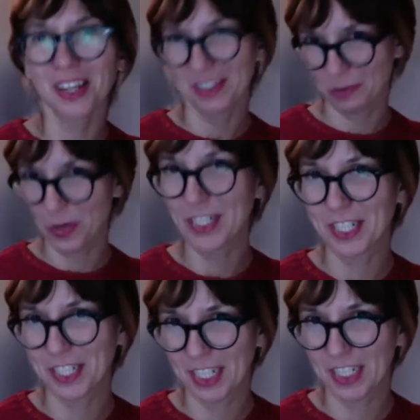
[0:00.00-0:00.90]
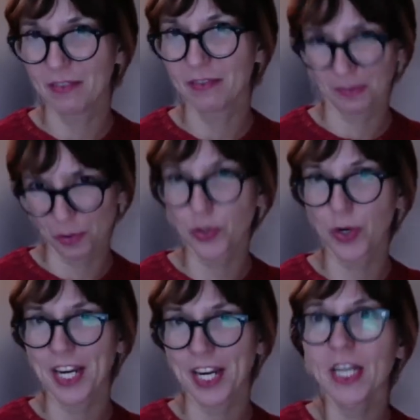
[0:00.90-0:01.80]
quantitative
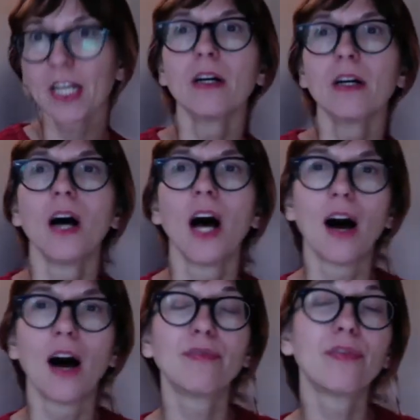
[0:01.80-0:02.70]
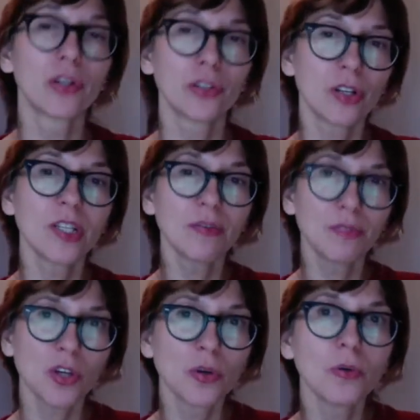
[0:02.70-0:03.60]
training. For those of
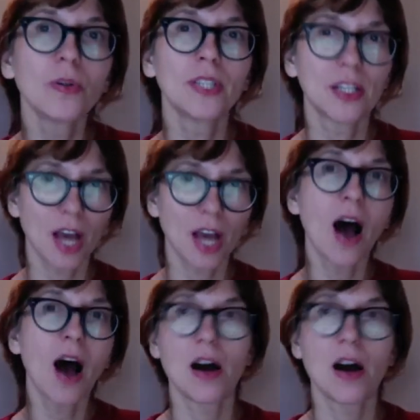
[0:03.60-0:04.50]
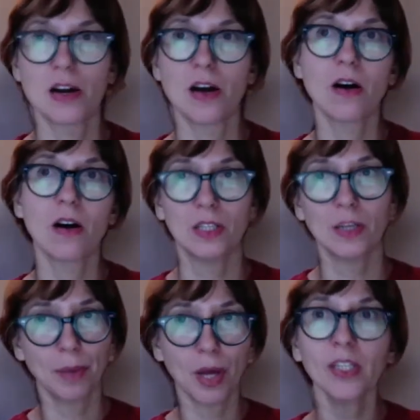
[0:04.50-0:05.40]
you that are on the
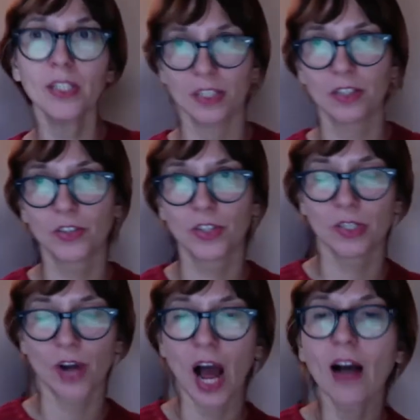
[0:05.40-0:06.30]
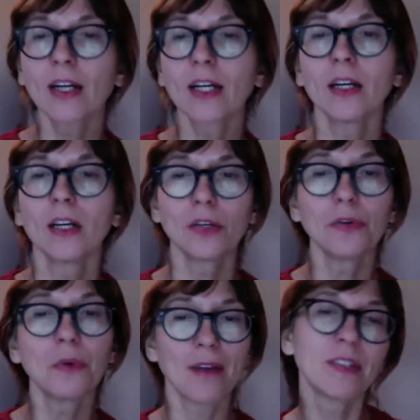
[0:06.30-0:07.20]
politics track, you
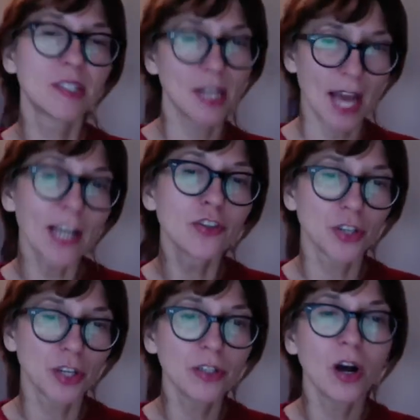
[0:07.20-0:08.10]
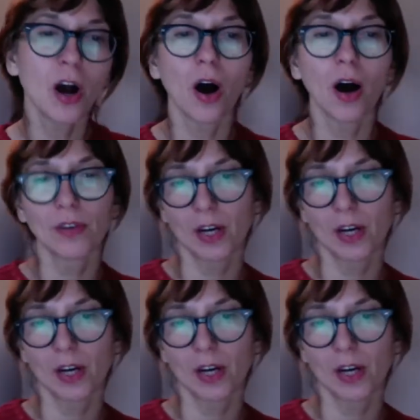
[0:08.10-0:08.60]
have a selection of